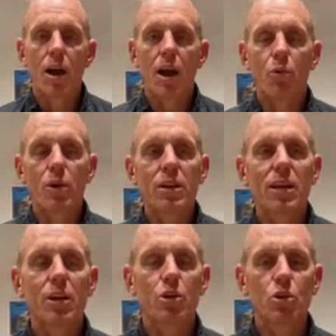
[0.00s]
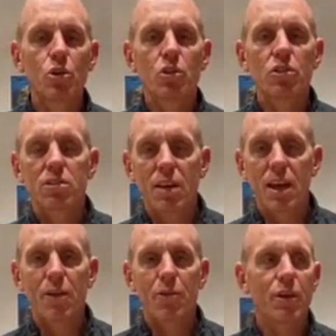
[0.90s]
are really a good,
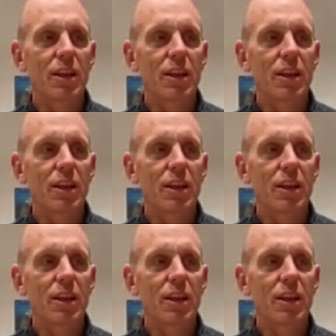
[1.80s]
safe,